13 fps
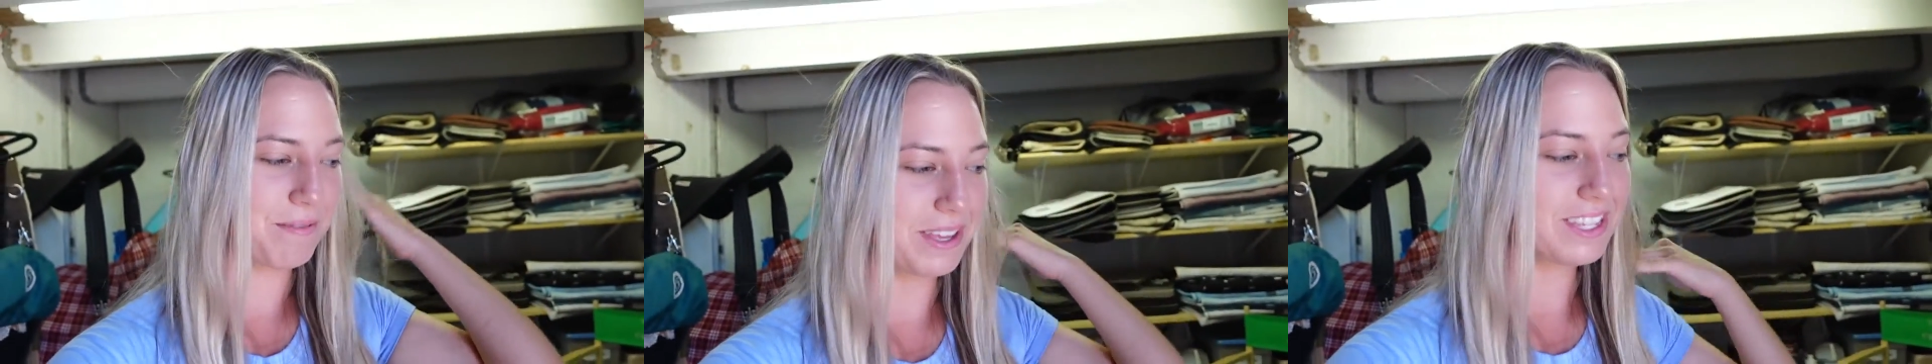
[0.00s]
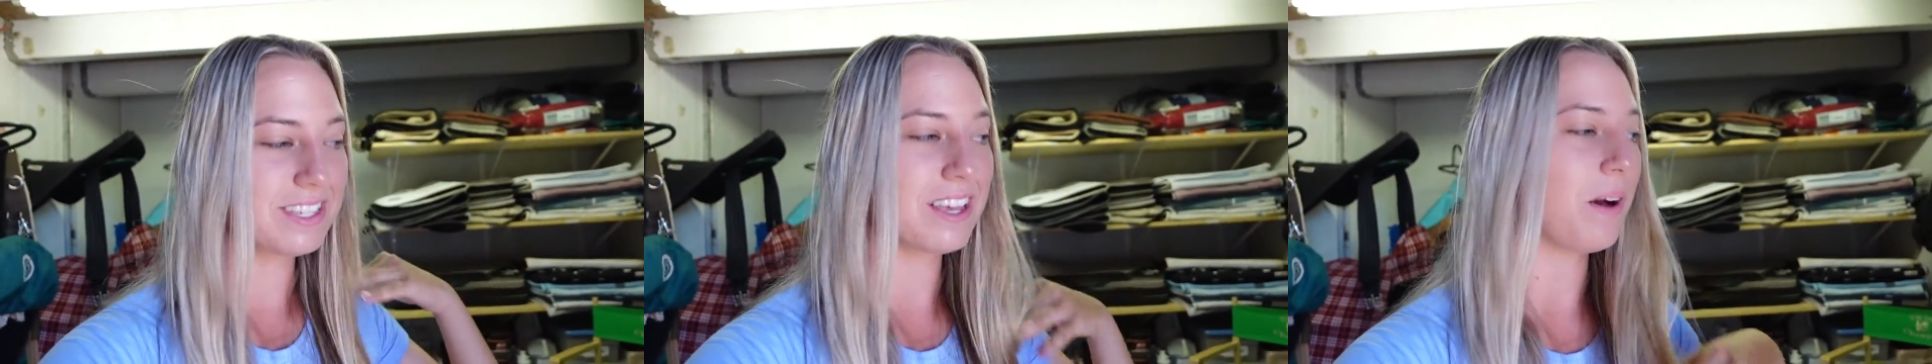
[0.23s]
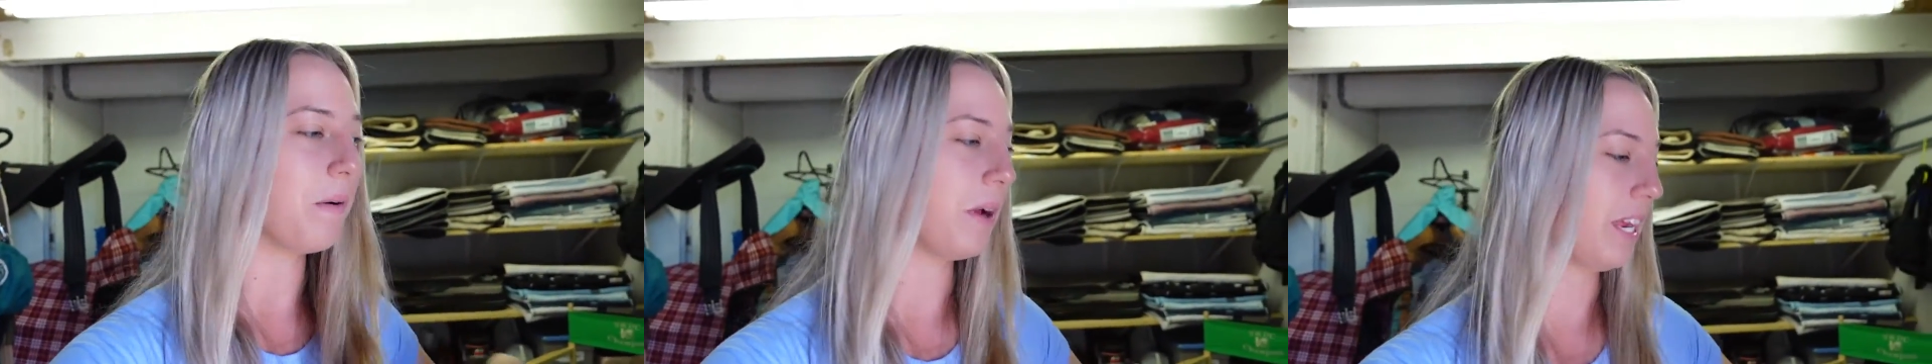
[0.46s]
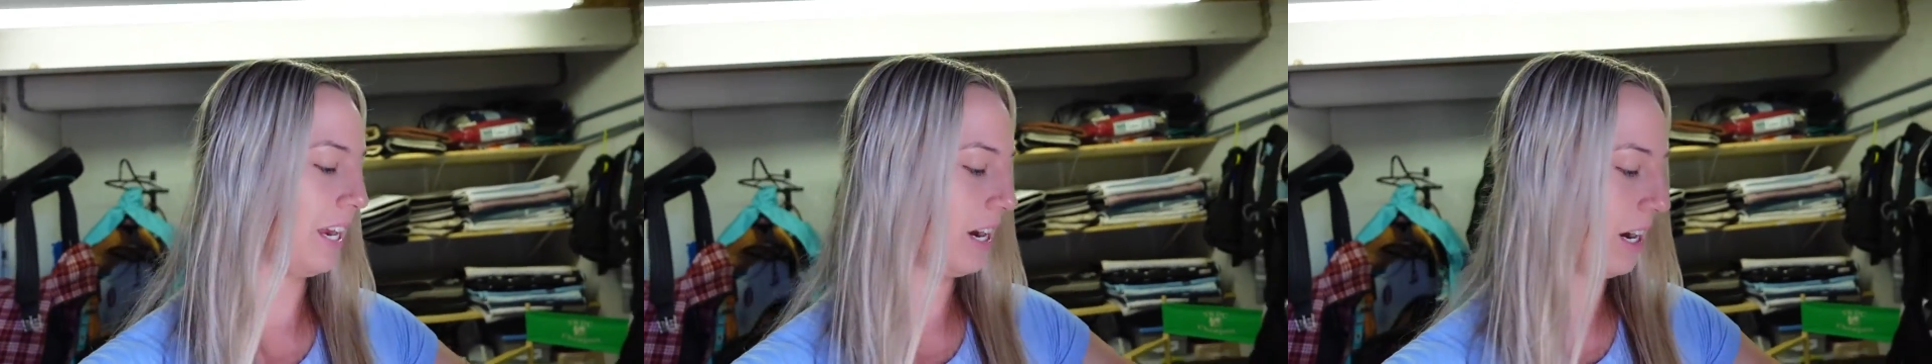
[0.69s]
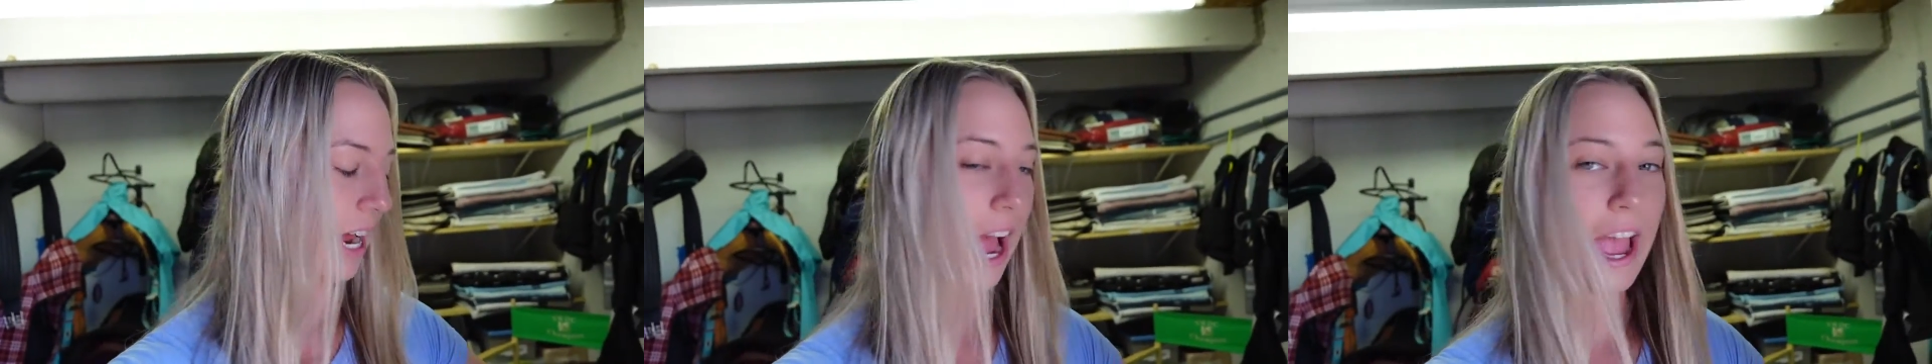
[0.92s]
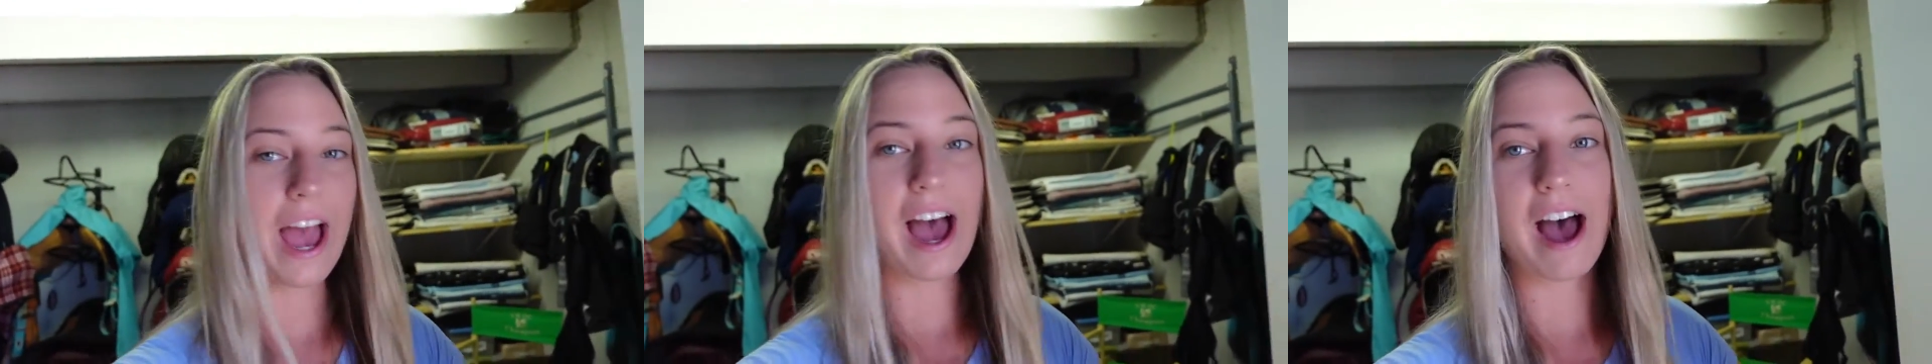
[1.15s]
So here
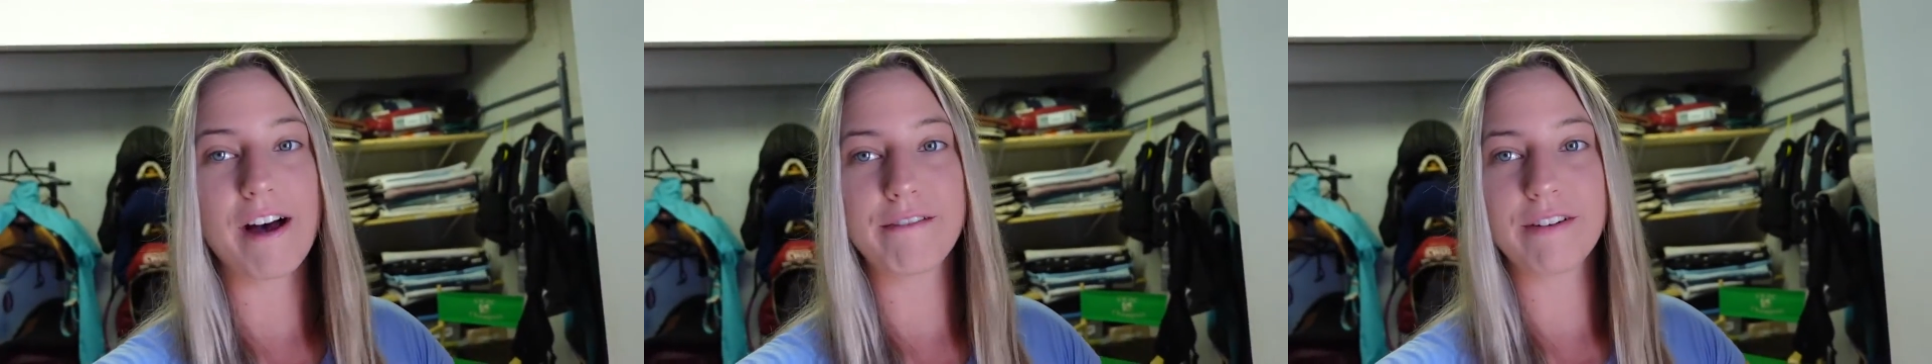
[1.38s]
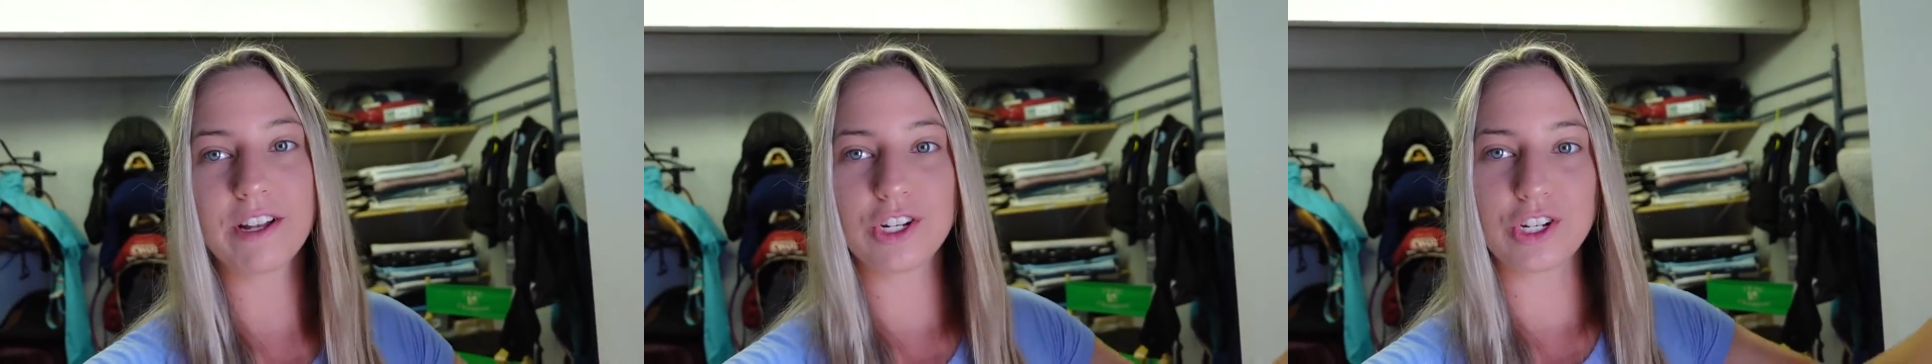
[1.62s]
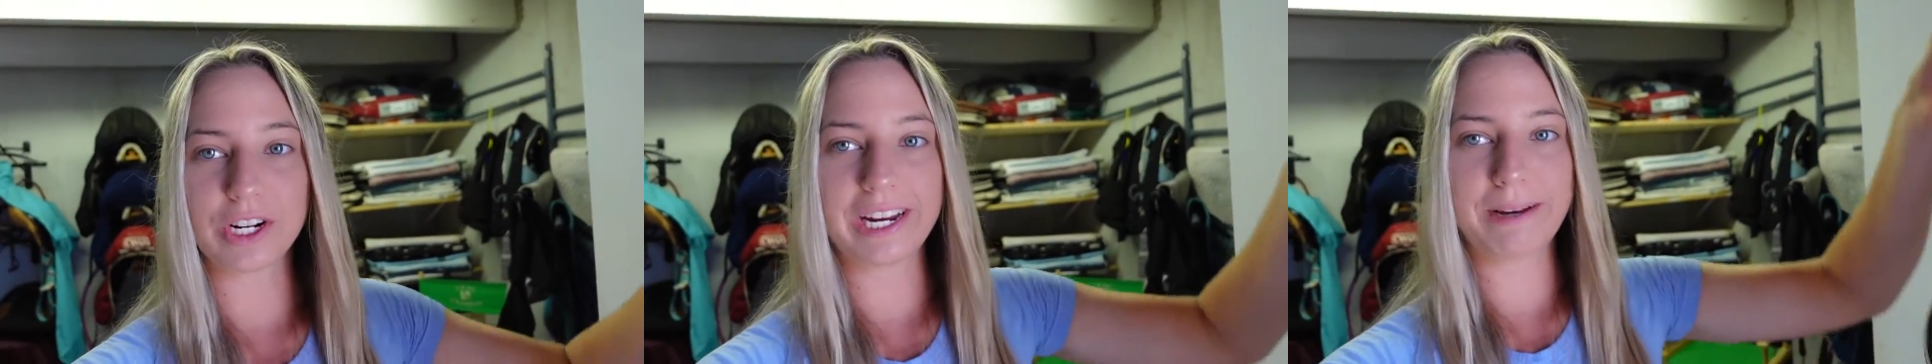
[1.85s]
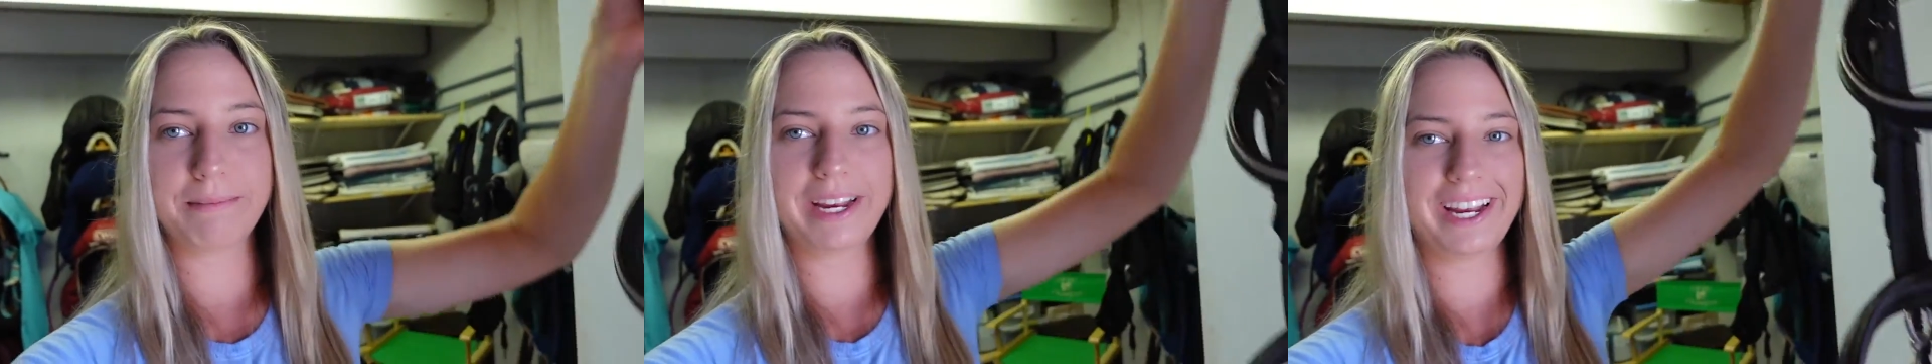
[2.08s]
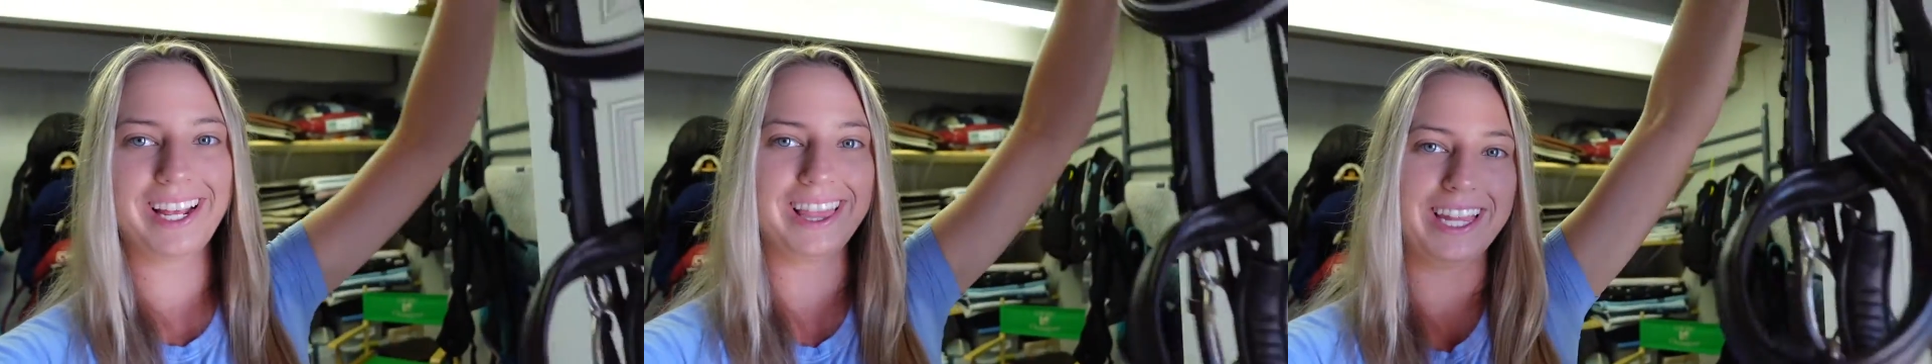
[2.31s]
I have Dreamy,